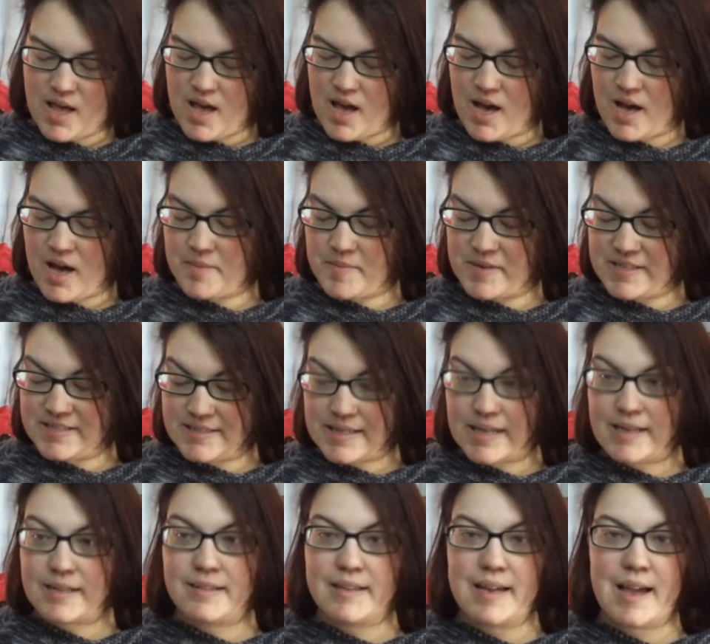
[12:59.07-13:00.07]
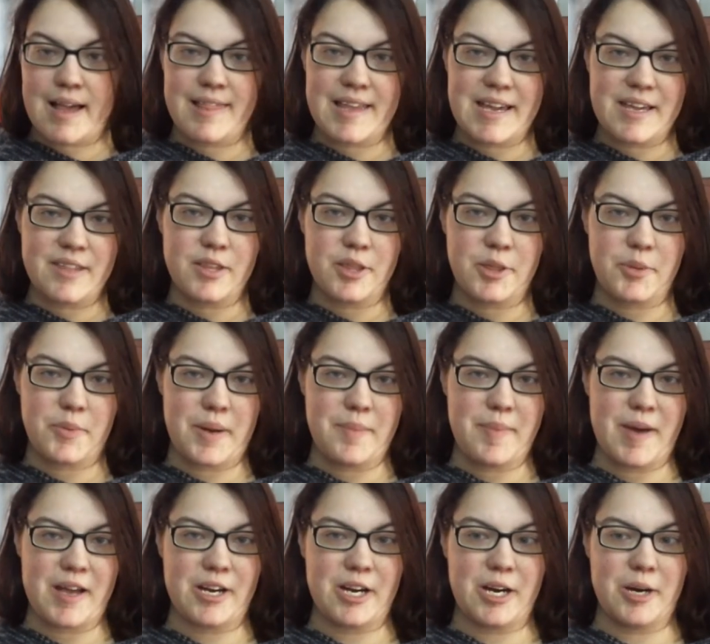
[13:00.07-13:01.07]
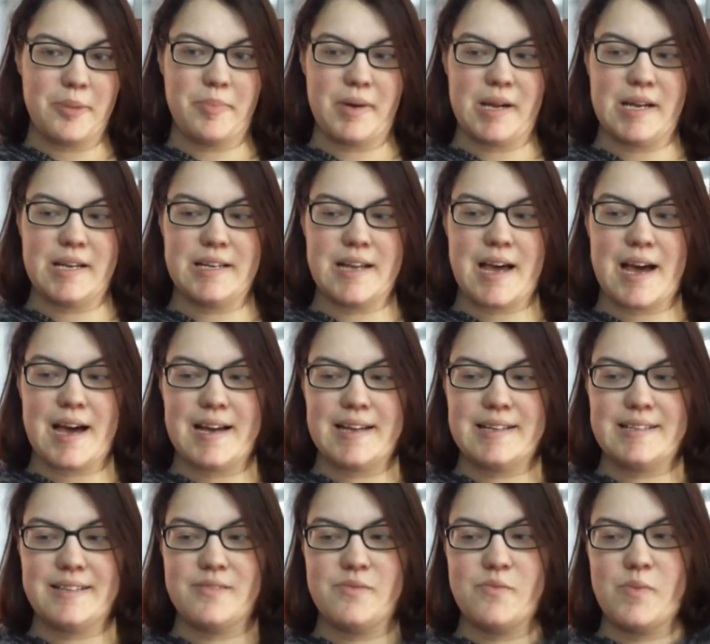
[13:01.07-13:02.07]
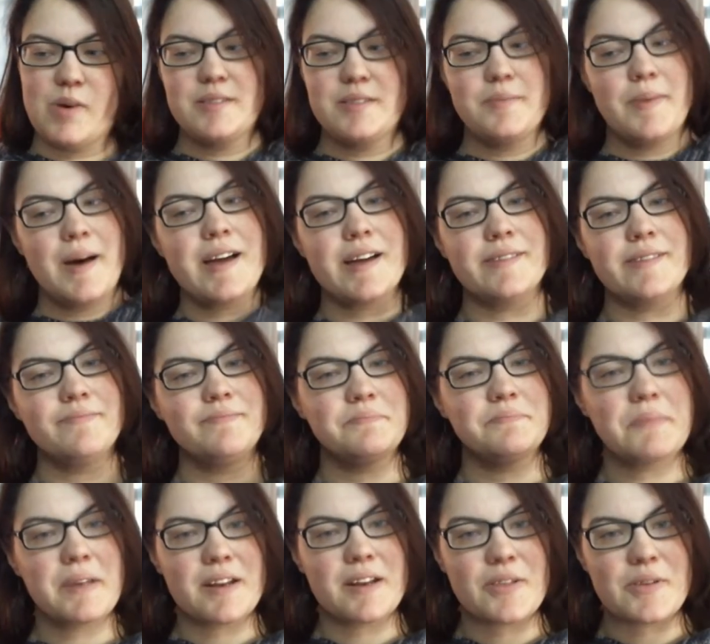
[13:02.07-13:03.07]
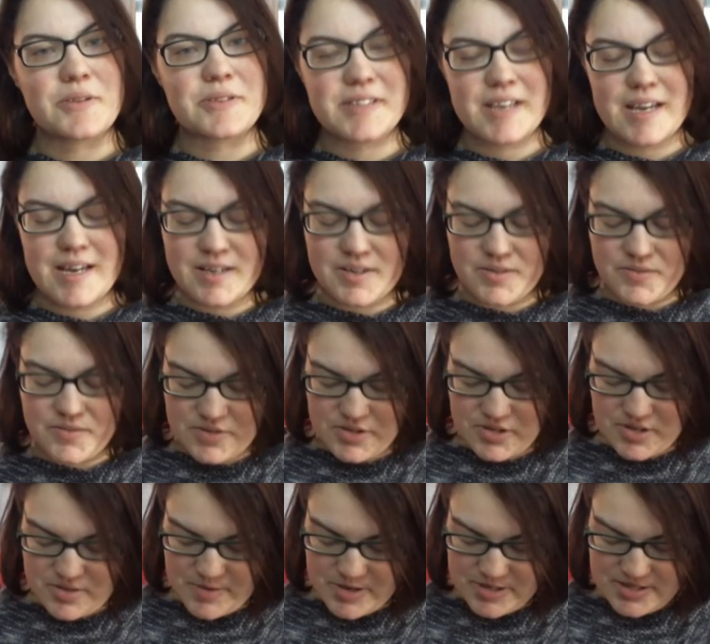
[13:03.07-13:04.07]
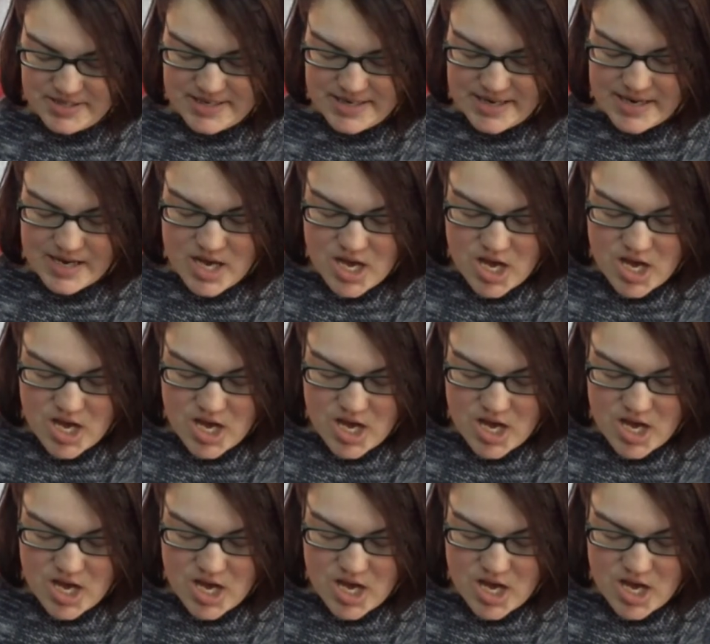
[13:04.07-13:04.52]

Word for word: Um, aesthetically, I like the three better, but I didn't want to buy another skein of Dirty Martini.